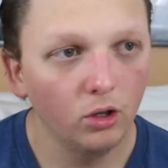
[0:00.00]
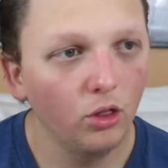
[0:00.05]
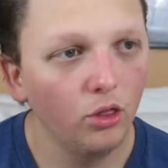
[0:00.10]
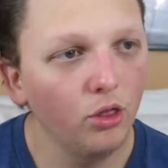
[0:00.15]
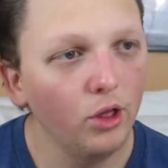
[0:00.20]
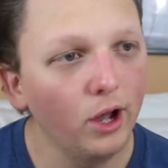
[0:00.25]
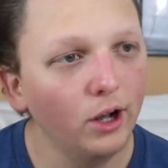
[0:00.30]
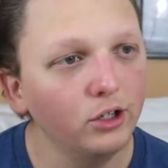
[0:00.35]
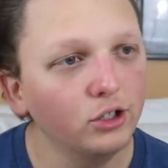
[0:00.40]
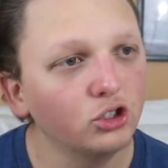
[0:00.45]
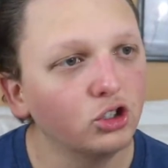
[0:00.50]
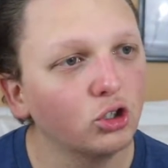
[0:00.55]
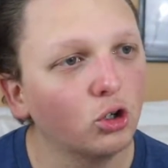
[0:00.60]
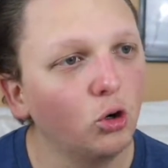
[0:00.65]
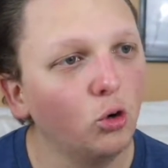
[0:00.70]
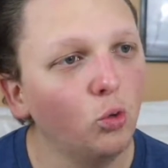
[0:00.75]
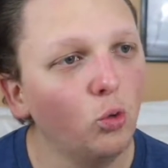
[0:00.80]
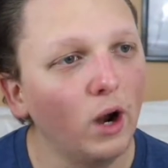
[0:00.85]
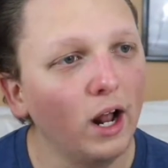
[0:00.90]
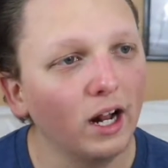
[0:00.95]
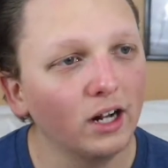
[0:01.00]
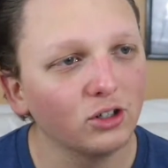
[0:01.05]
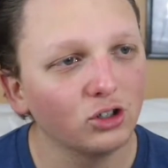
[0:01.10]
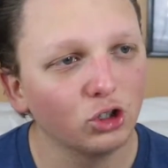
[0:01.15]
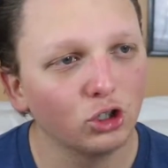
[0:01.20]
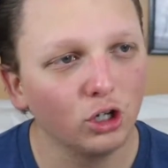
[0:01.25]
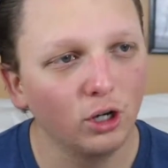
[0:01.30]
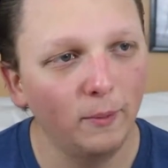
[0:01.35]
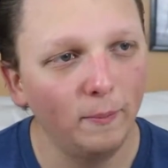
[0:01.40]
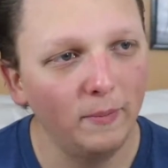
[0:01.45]
That is correct,
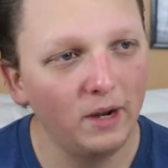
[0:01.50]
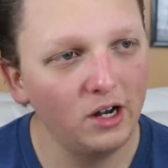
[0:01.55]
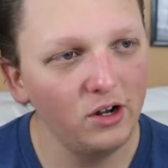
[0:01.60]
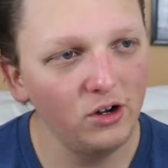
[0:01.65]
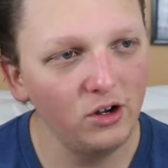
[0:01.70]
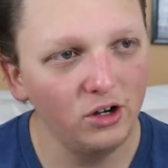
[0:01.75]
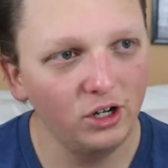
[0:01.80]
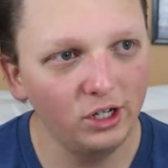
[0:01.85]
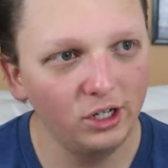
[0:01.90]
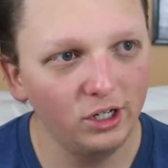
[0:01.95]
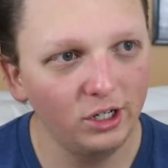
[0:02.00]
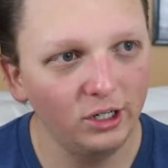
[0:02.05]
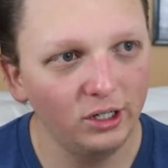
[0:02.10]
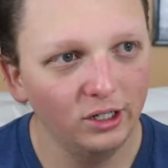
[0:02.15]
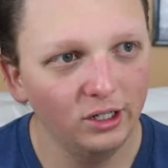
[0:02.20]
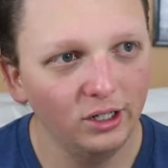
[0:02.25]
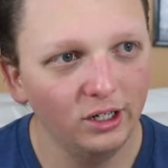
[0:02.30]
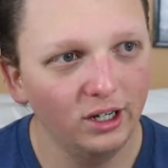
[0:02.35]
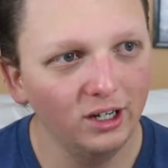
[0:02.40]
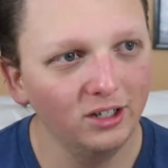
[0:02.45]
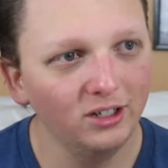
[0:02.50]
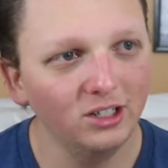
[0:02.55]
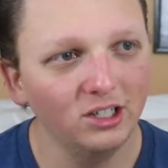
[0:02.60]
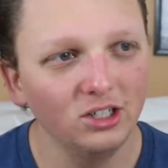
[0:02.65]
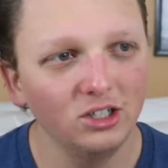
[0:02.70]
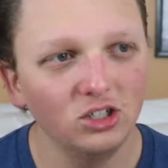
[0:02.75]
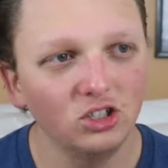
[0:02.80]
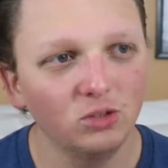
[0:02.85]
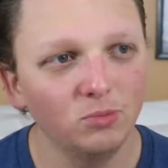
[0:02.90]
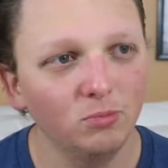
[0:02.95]
Commander. And he
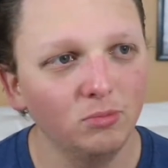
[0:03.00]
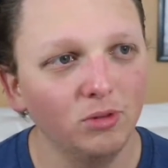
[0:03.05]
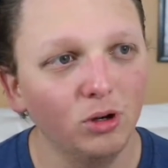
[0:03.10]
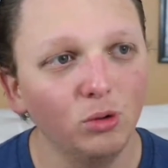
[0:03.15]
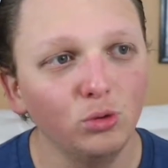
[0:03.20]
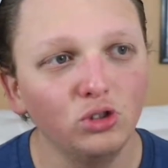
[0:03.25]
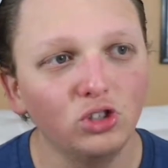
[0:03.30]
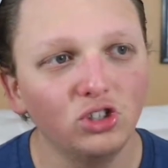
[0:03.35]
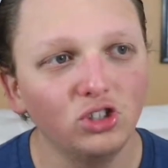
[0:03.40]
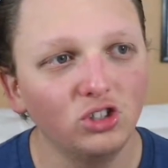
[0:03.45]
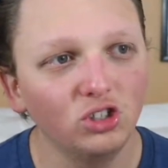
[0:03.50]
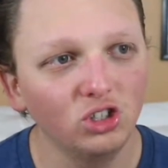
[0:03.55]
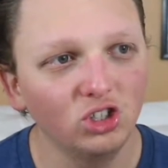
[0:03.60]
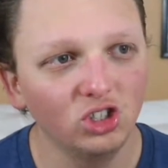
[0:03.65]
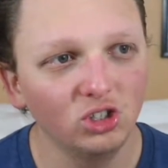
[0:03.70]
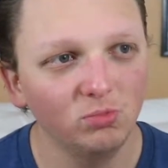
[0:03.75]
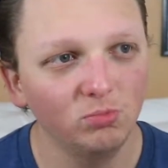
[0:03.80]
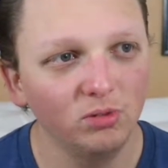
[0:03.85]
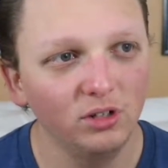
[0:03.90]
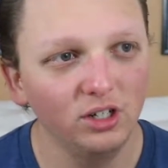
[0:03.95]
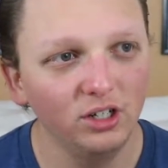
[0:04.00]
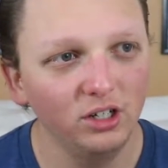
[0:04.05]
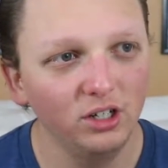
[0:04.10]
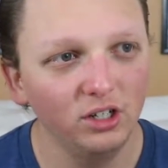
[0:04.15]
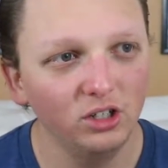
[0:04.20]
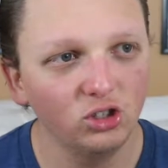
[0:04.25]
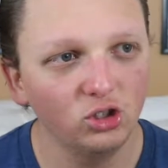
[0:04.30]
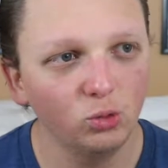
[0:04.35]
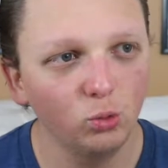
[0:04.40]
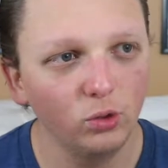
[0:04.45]
is most
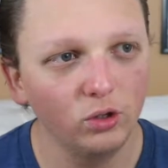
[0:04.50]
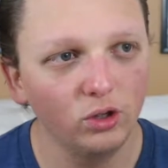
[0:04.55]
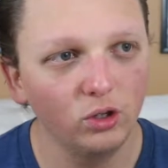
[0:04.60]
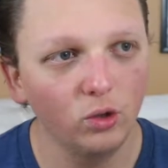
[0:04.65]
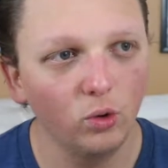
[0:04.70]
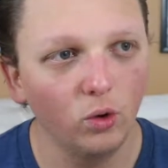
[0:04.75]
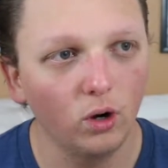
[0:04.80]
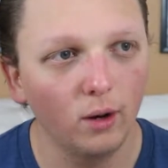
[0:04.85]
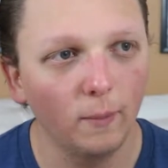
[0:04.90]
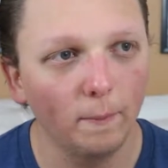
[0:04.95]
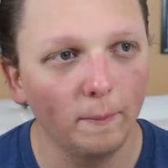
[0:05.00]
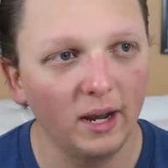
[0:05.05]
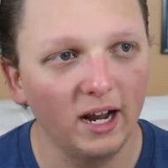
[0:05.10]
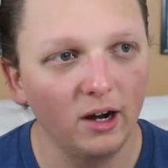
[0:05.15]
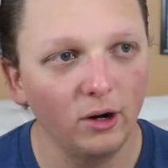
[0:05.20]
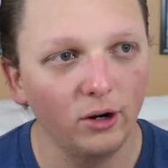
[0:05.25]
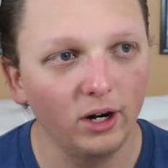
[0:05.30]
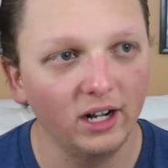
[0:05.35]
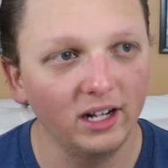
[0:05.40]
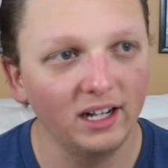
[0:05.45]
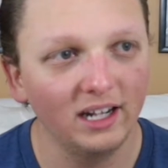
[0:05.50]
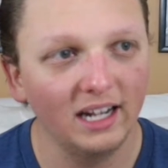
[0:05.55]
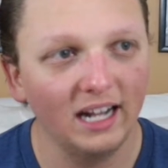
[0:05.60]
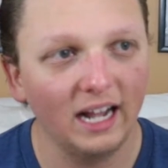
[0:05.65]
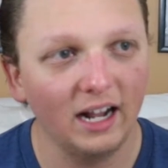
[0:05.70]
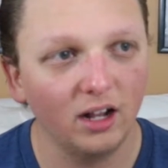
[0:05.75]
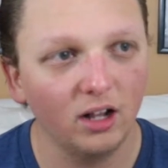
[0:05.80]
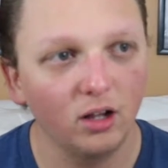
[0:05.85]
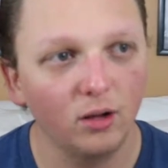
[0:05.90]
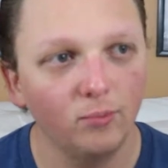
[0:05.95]
displeased with your apparent
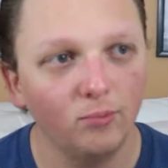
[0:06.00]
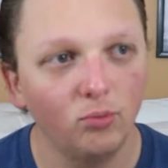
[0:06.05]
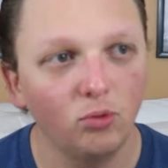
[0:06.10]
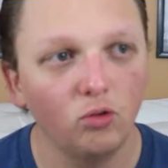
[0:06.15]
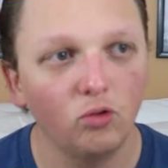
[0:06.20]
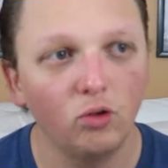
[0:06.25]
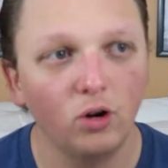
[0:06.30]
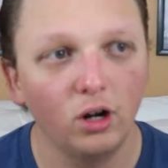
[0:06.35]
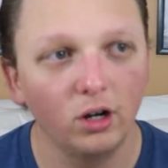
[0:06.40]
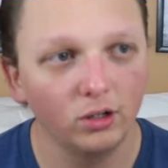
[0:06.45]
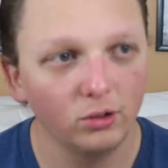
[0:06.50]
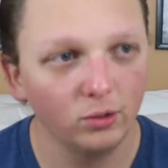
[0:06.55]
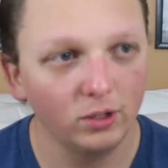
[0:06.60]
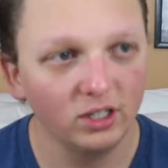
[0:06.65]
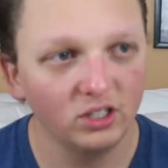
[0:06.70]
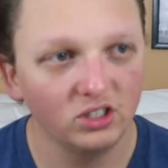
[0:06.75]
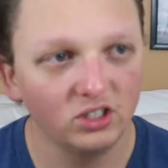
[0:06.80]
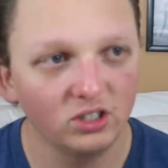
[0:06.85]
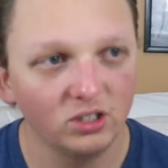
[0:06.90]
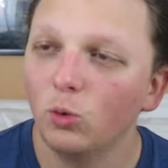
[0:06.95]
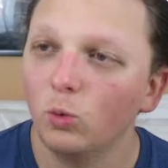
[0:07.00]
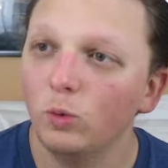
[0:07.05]
lack of progress.